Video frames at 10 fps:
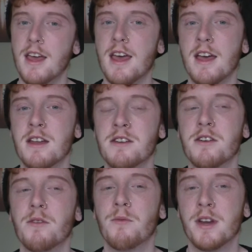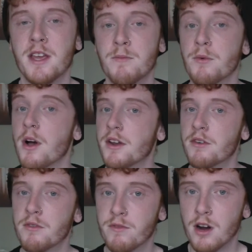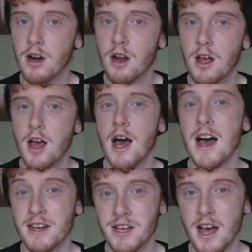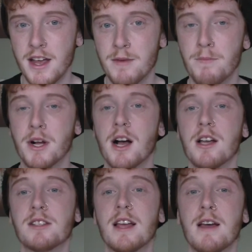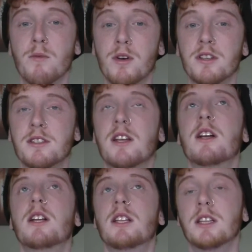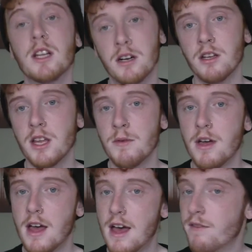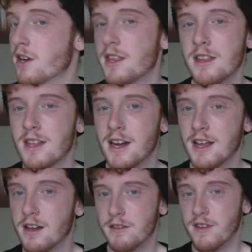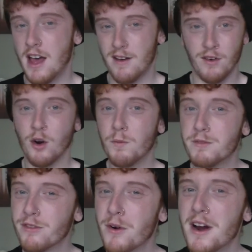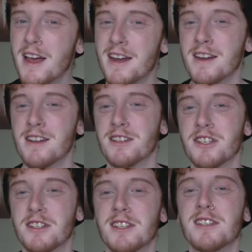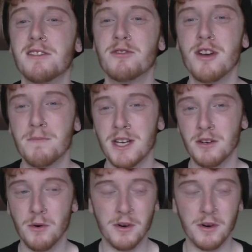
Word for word: And when he brought it over, I died because it was literally everything that I could have ever hoped for, and it is just so drop dead